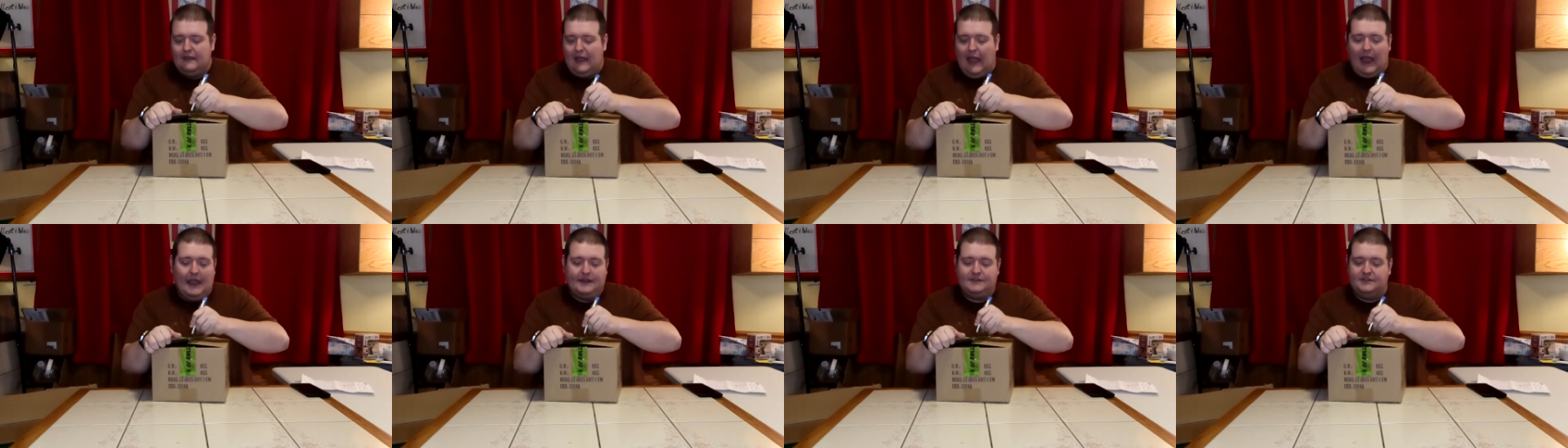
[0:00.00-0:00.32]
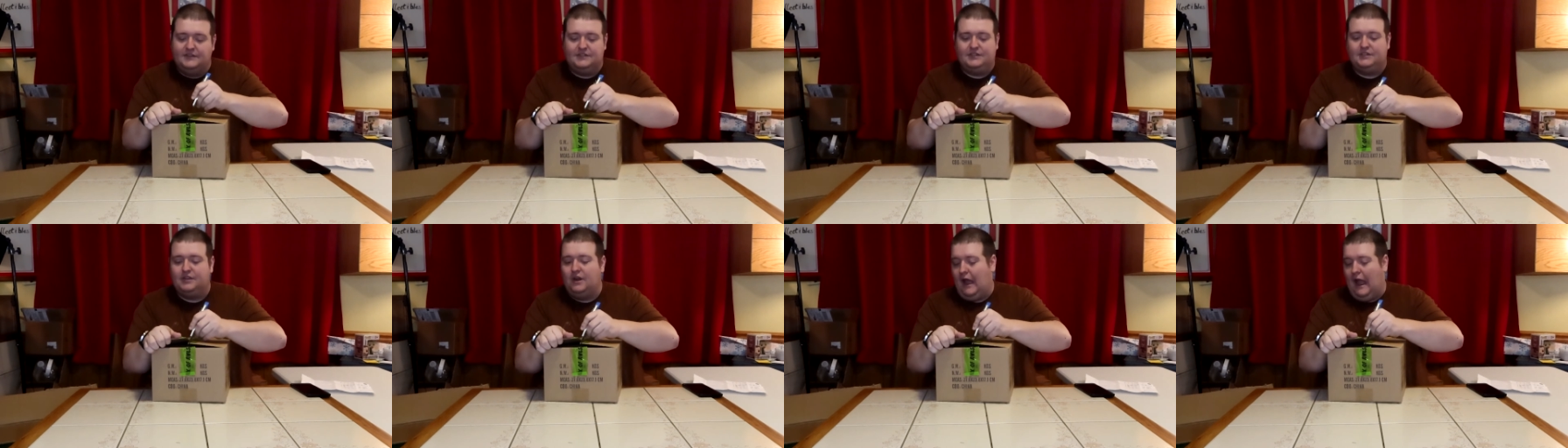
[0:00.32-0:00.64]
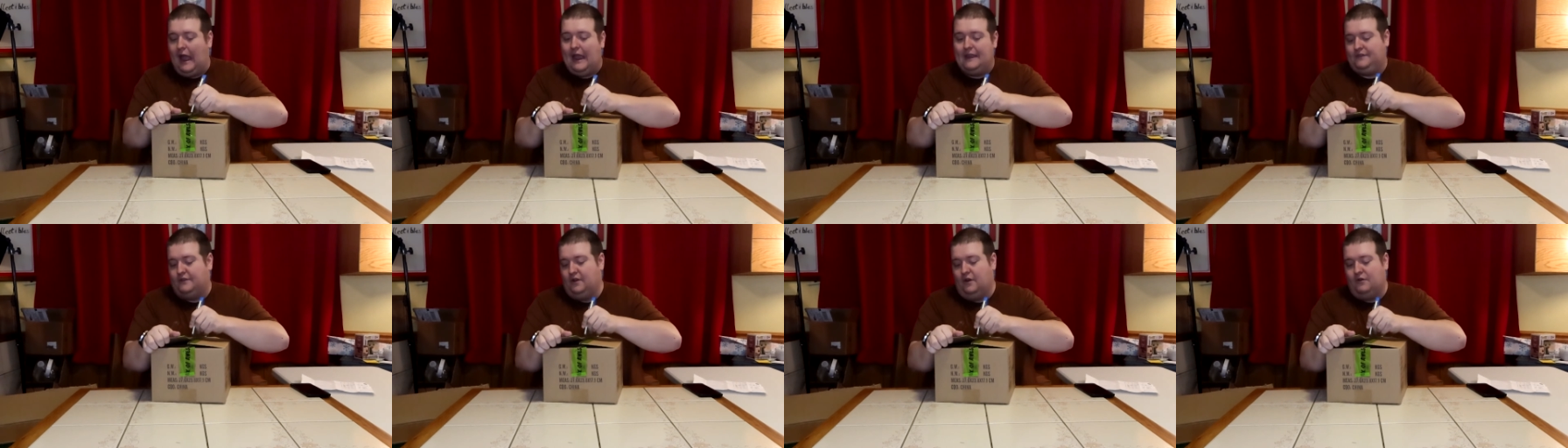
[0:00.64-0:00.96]
I just,
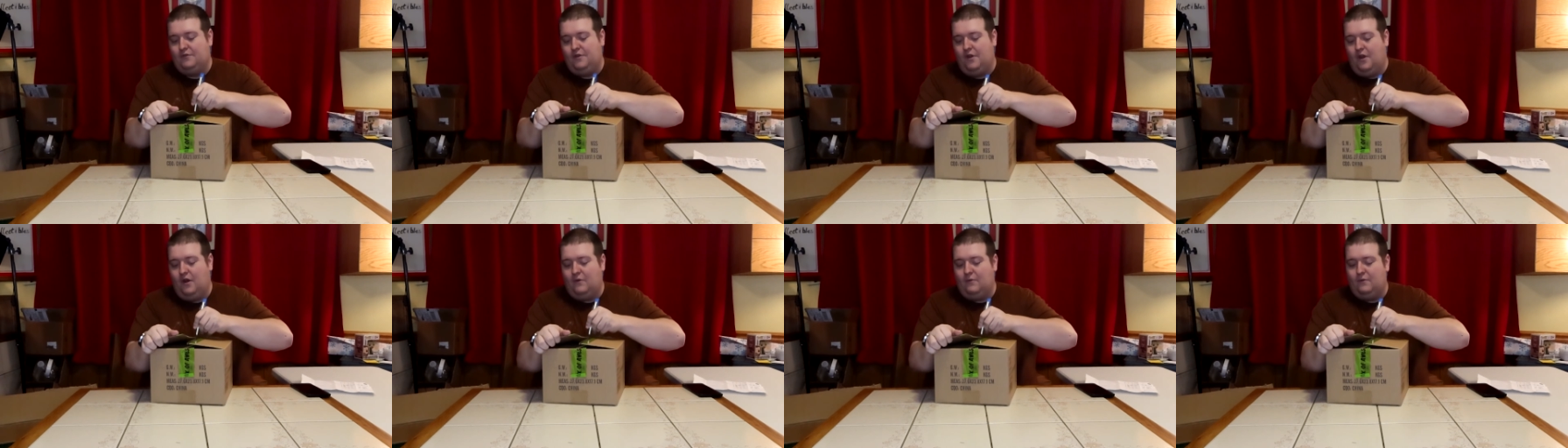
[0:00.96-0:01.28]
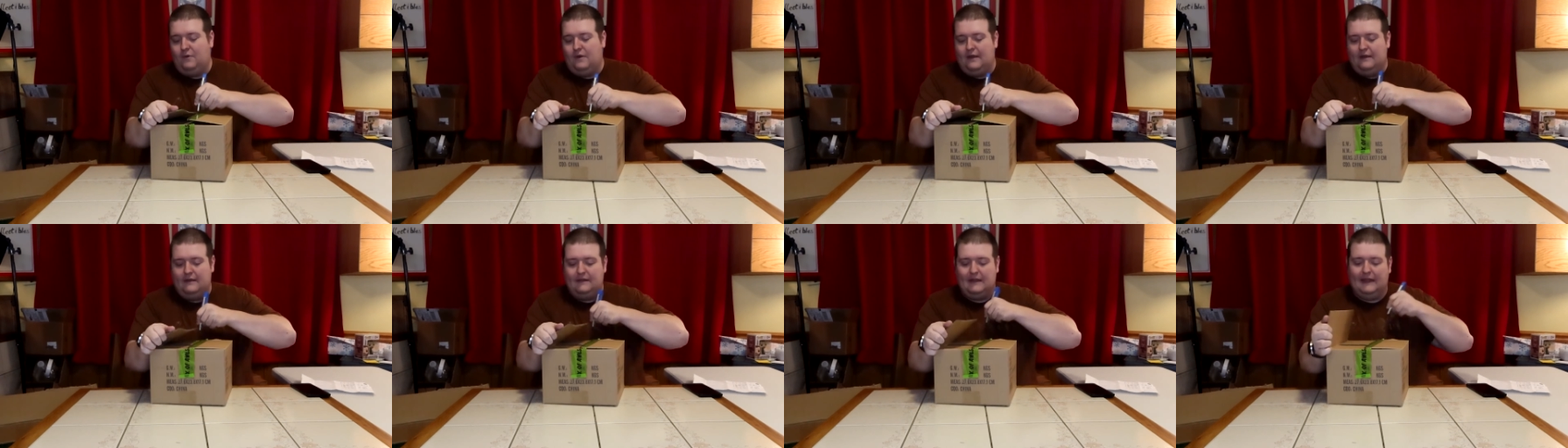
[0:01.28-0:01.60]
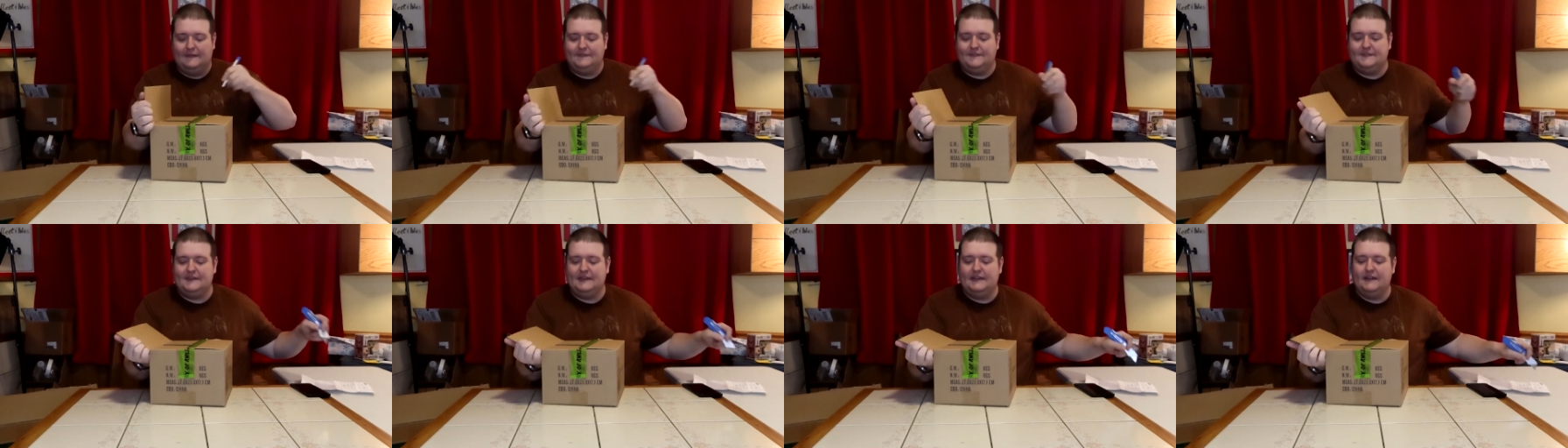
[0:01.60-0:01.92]
I don't know.
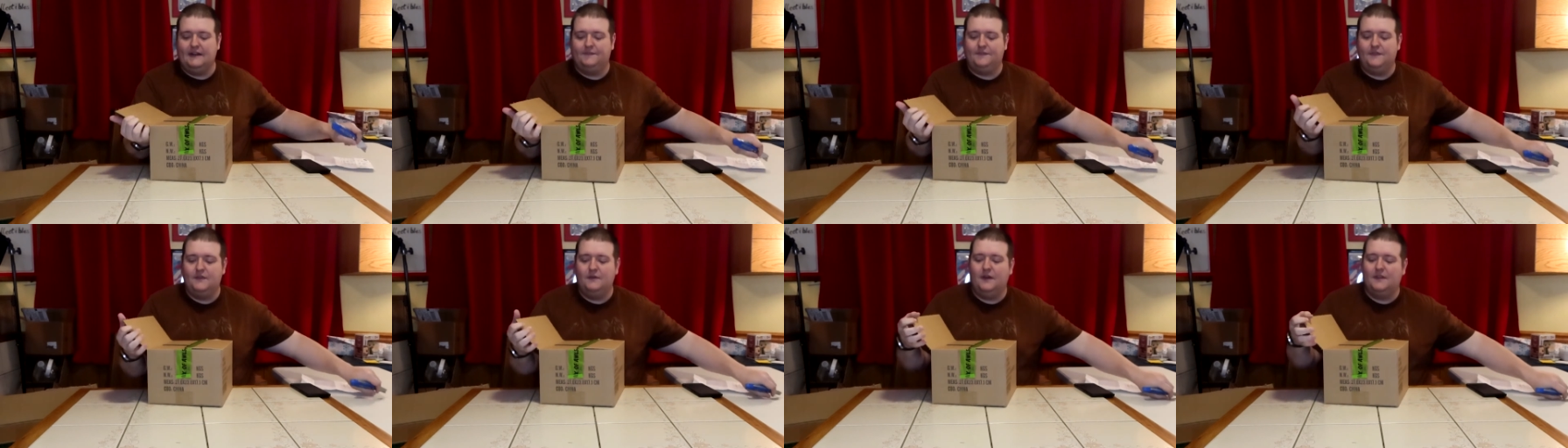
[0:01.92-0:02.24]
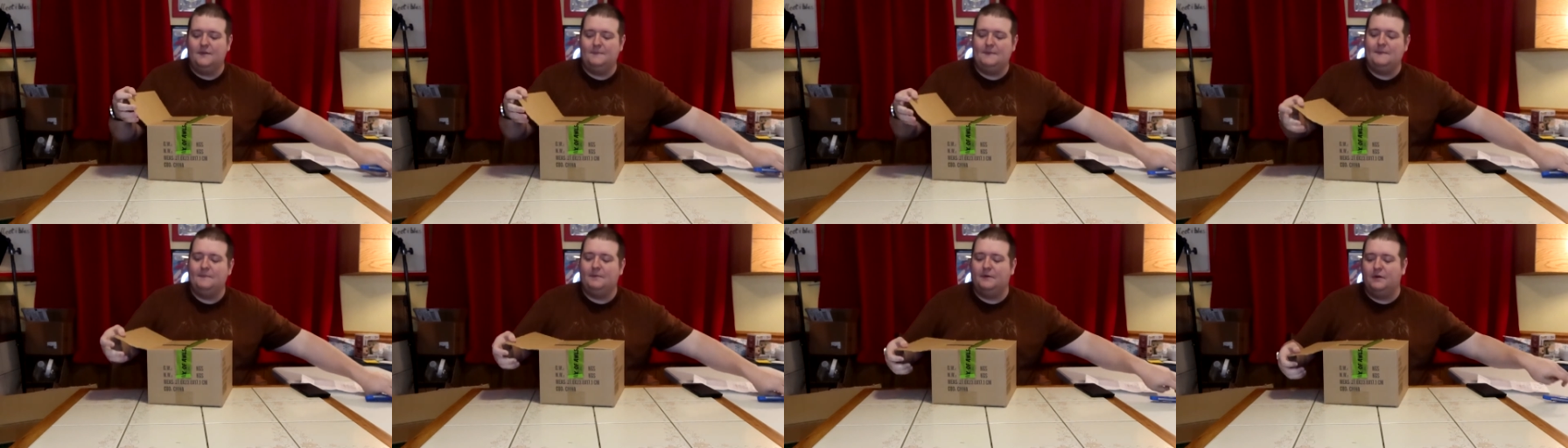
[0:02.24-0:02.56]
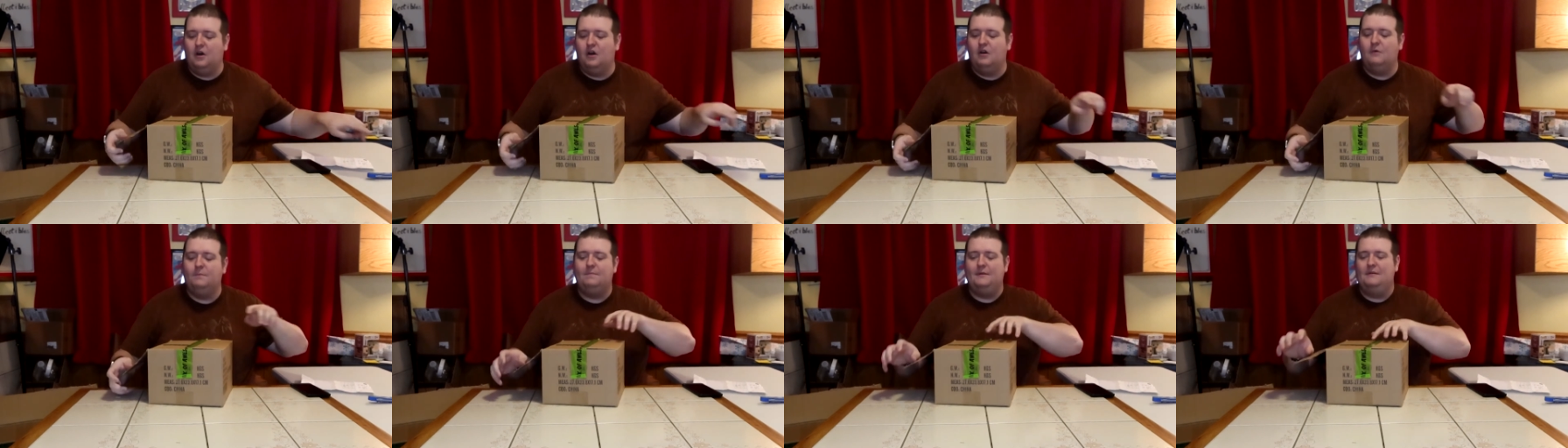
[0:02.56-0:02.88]
I've seen a few other people
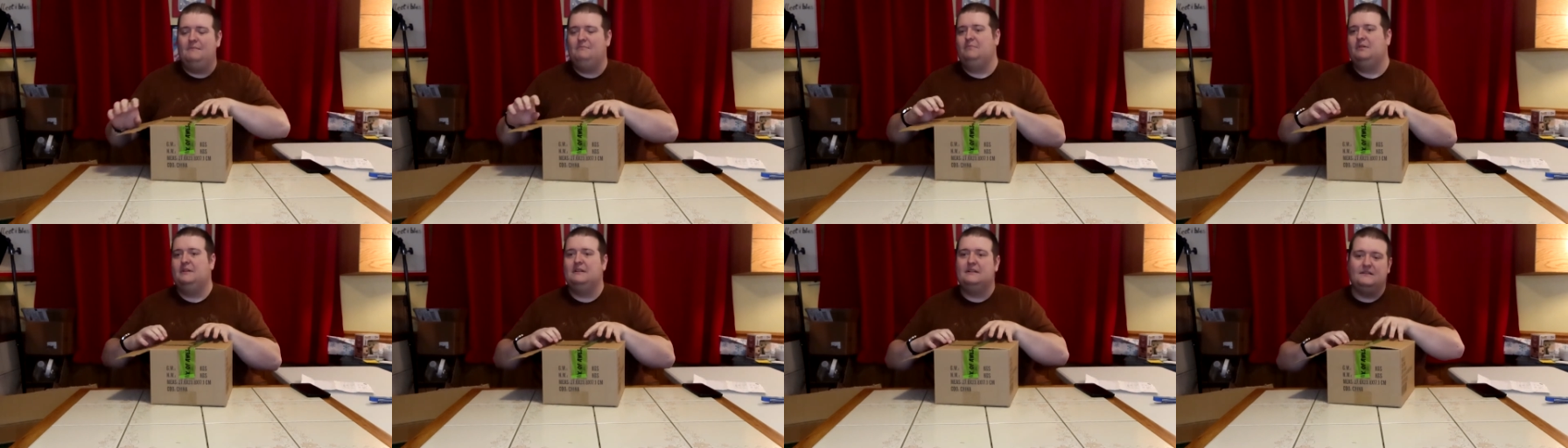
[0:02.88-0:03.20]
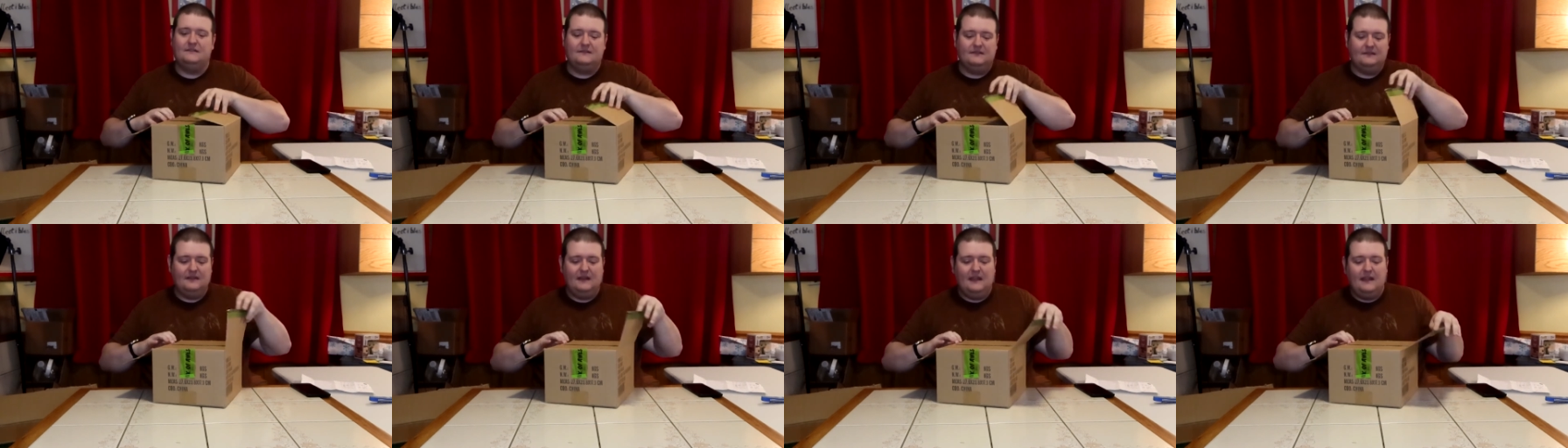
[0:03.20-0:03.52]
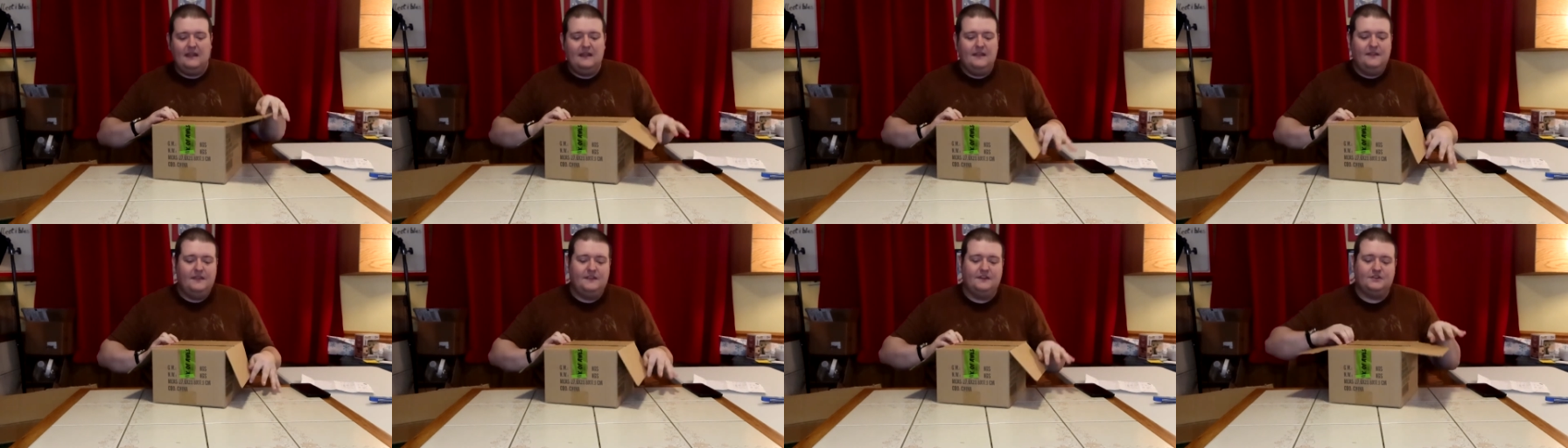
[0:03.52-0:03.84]
open, but
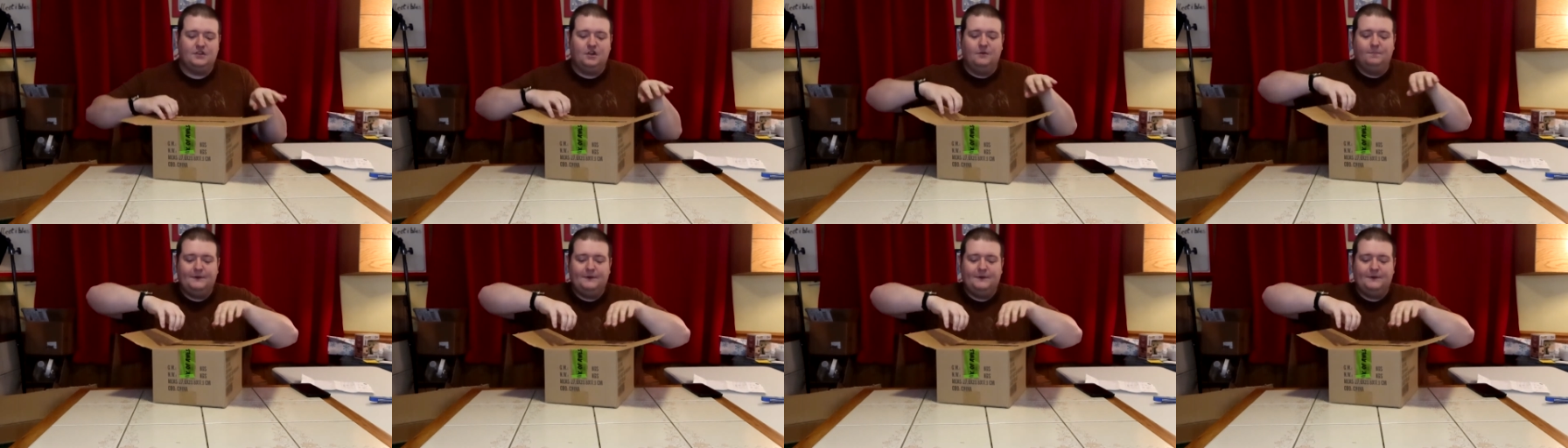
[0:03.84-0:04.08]
there's no